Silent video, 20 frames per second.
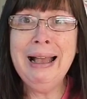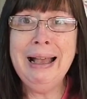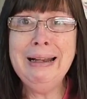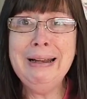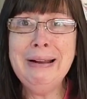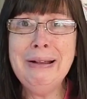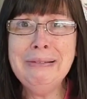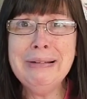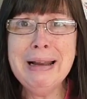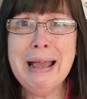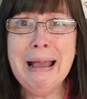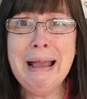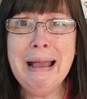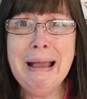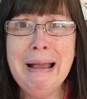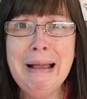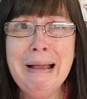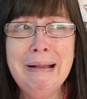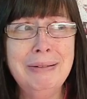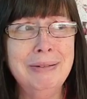I
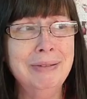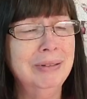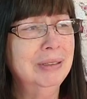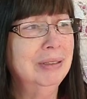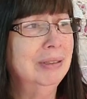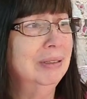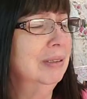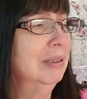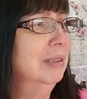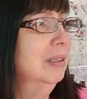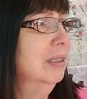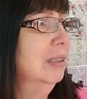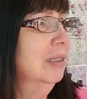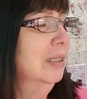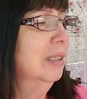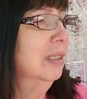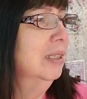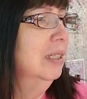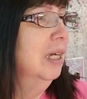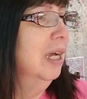don't know.
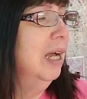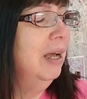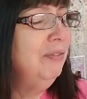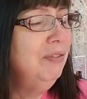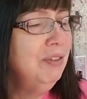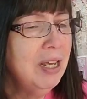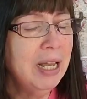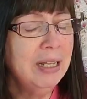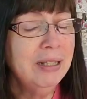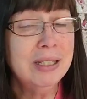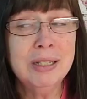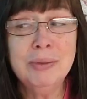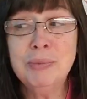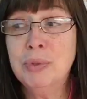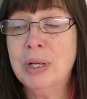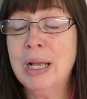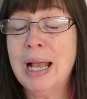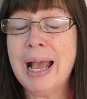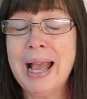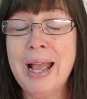I've got
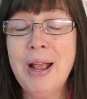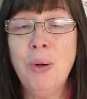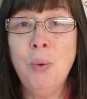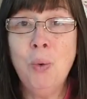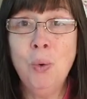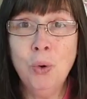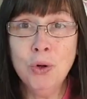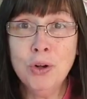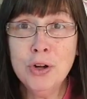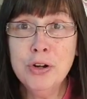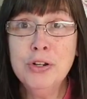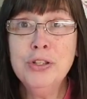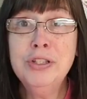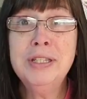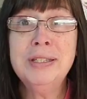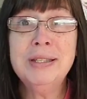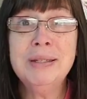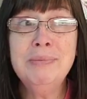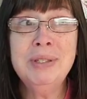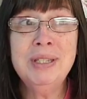some, I ordered
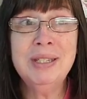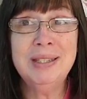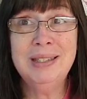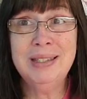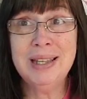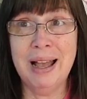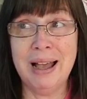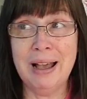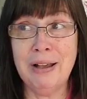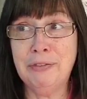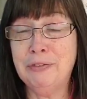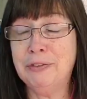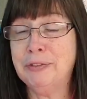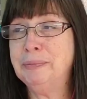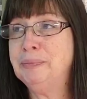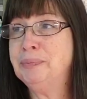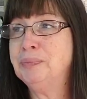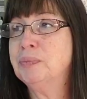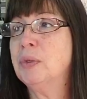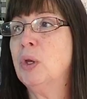some
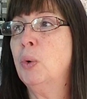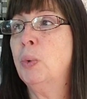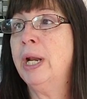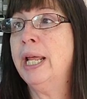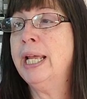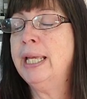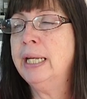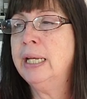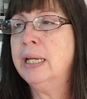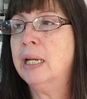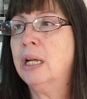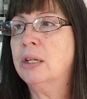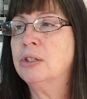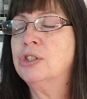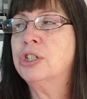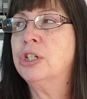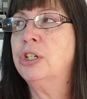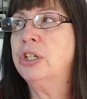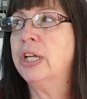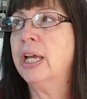stuff. When I get it, I'll
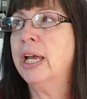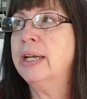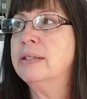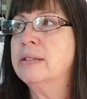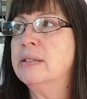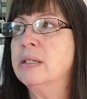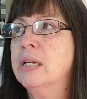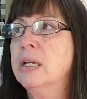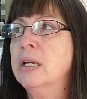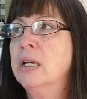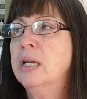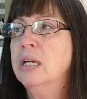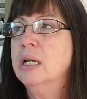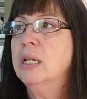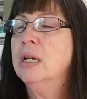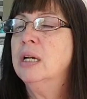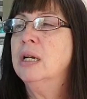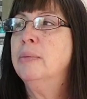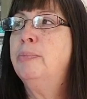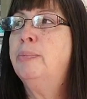show you guys.
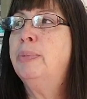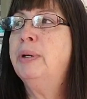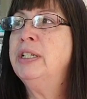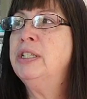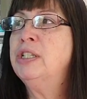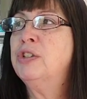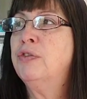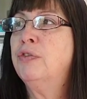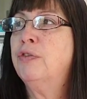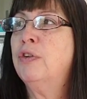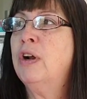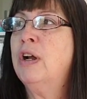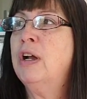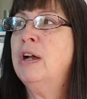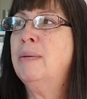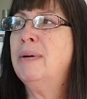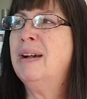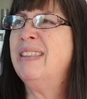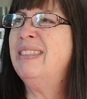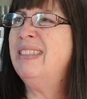But it's
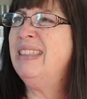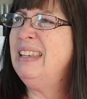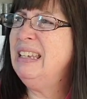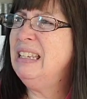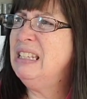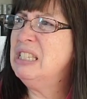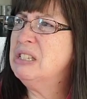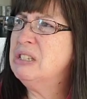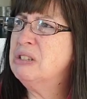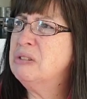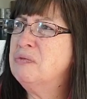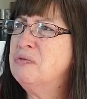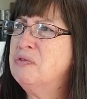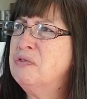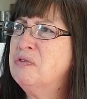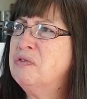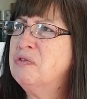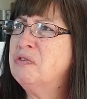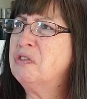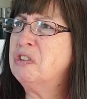from, I think it's
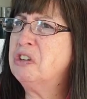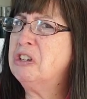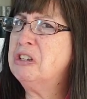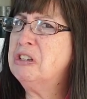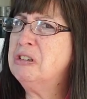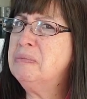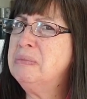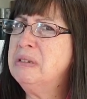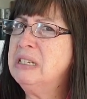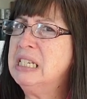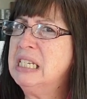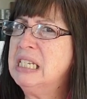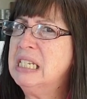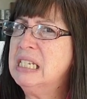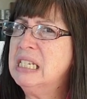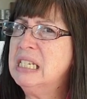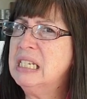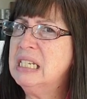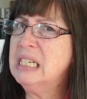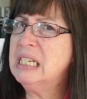from
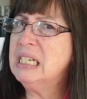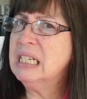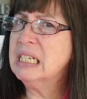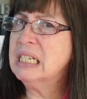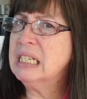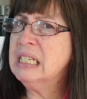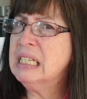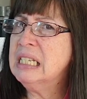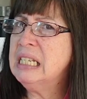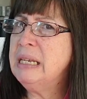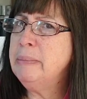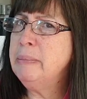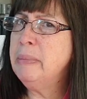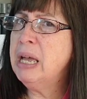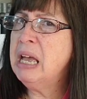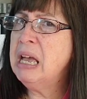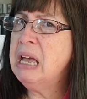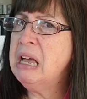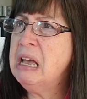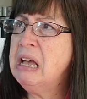Dixie
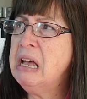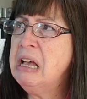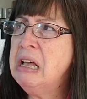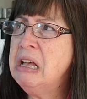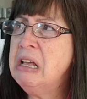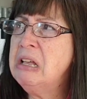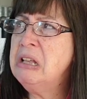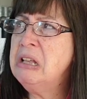Belle